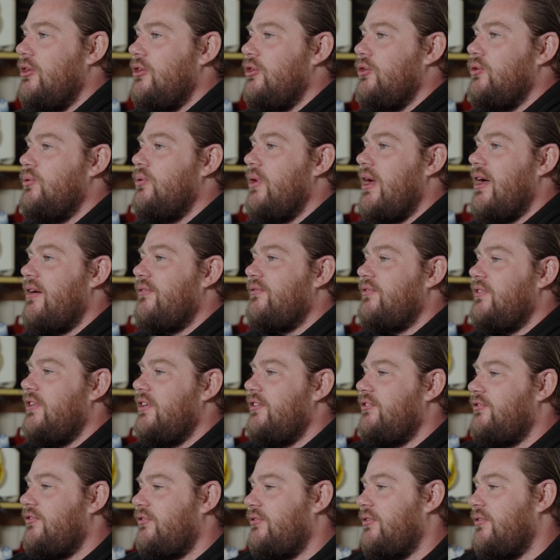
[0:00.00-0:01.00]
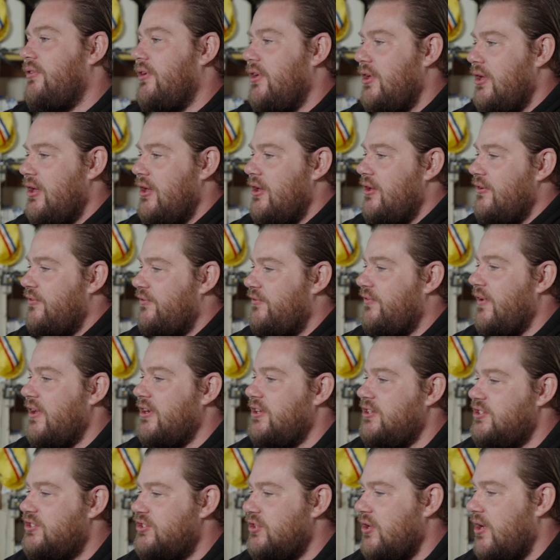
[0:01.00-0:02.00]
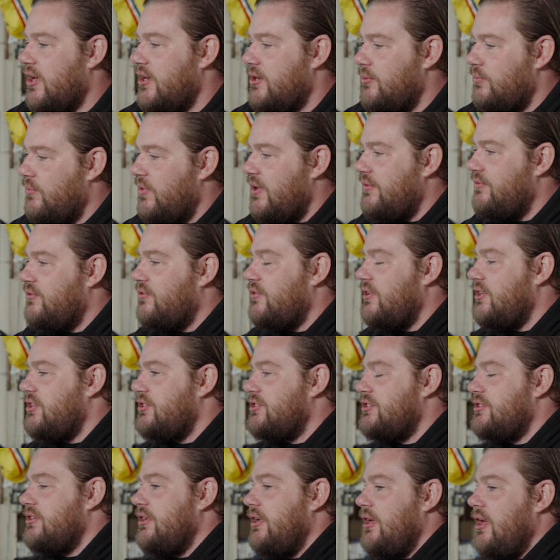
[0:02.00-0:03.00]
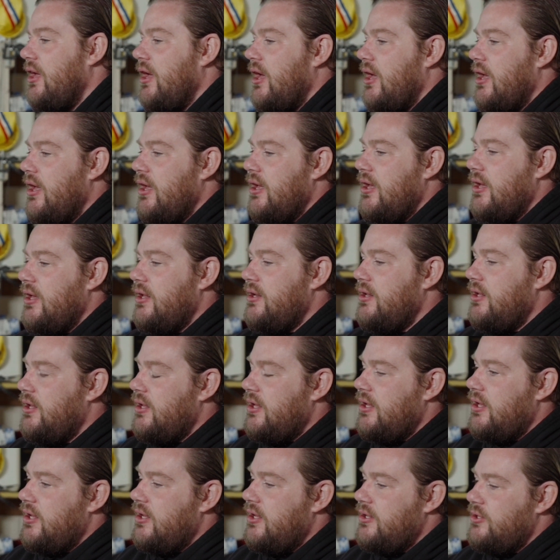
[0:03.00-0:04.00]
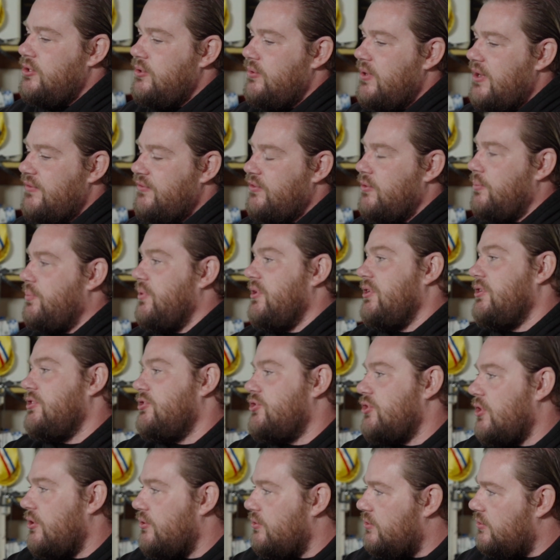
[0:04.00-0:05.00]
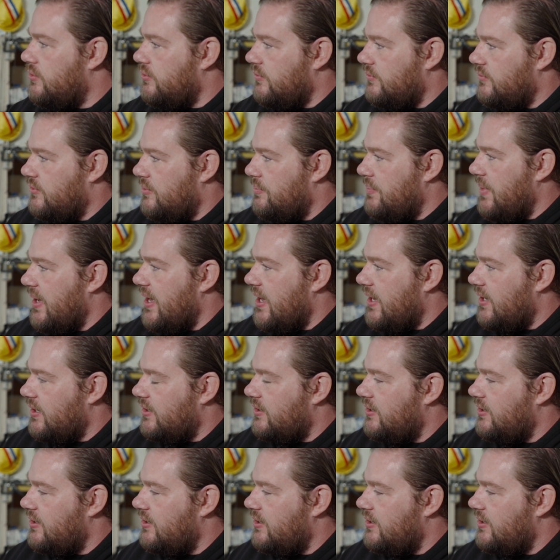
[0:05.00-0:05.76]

you have this funny side, and whether it's you have to be the joker of the pack.